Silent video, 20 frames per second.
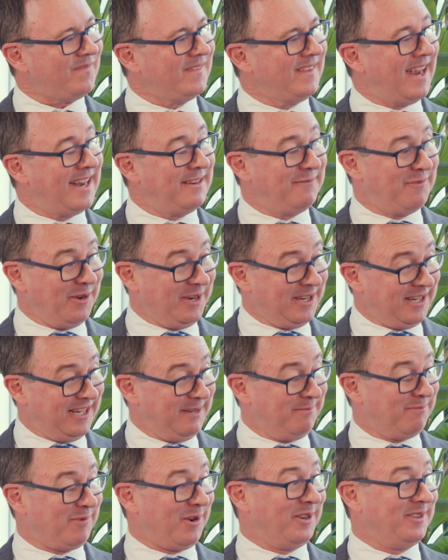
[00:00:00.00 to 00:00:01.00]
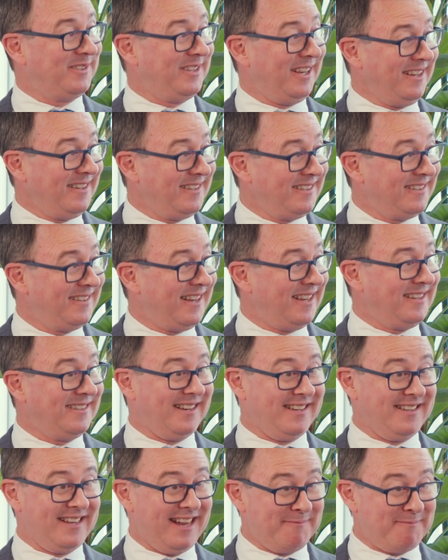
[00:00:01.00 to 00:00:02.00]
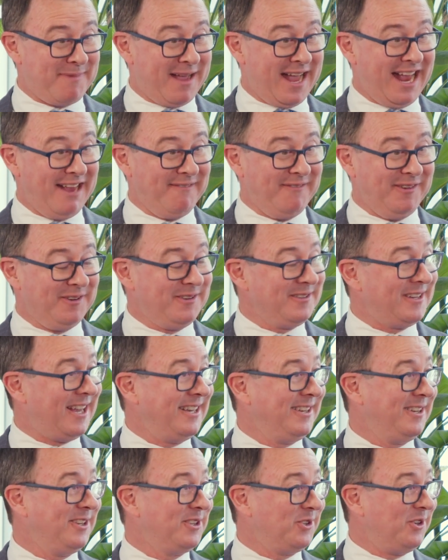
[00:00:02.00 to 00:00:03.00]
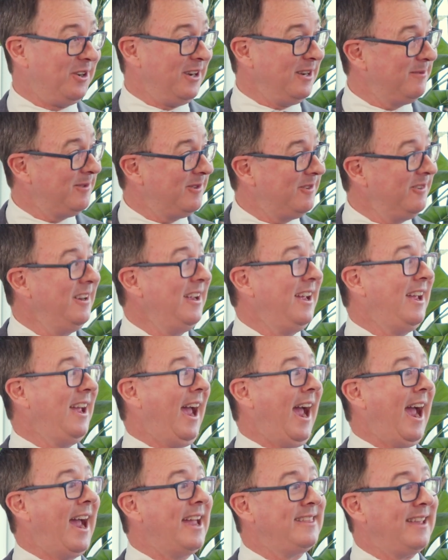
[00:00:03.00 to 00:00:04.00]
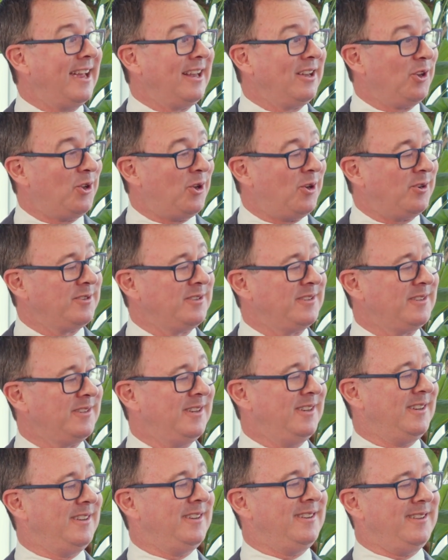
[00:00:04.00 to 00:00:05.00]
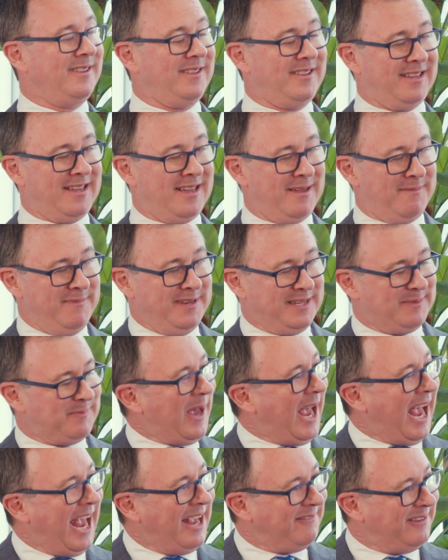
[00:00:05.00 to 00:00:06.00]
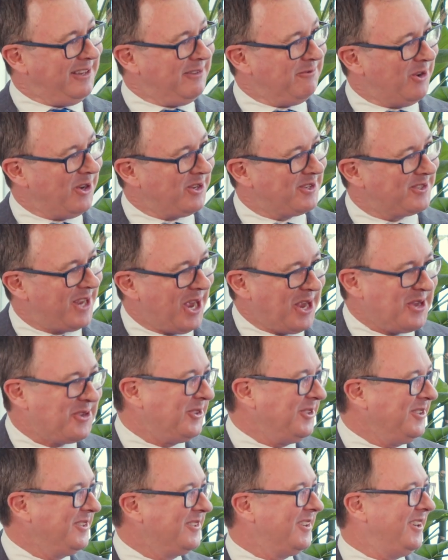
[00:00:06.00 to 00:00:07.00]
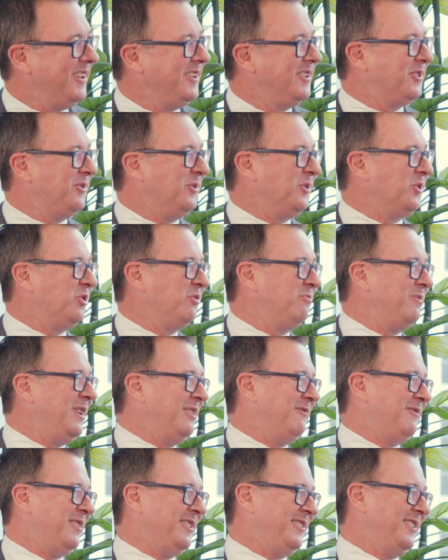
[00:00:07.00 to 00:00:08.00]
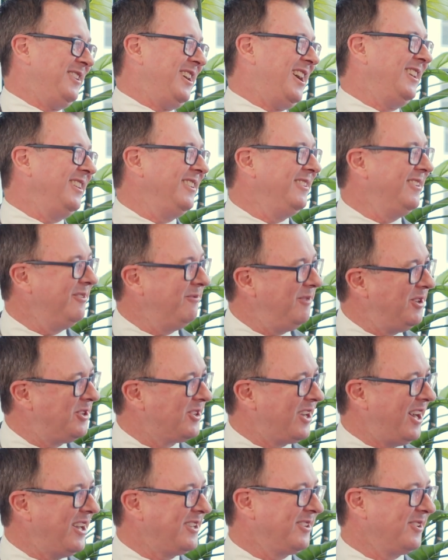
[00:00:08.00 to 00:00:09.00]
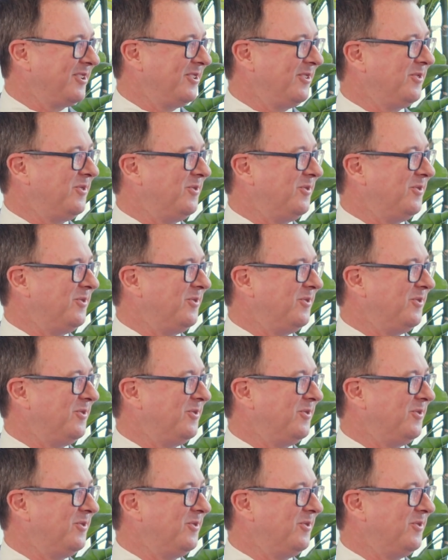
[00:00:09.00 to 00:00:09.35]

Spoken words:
They had a very clear process. Okay. They said that behavior is undesirable, and they locked the misbehaving workstations until it could be investigated, in which case I got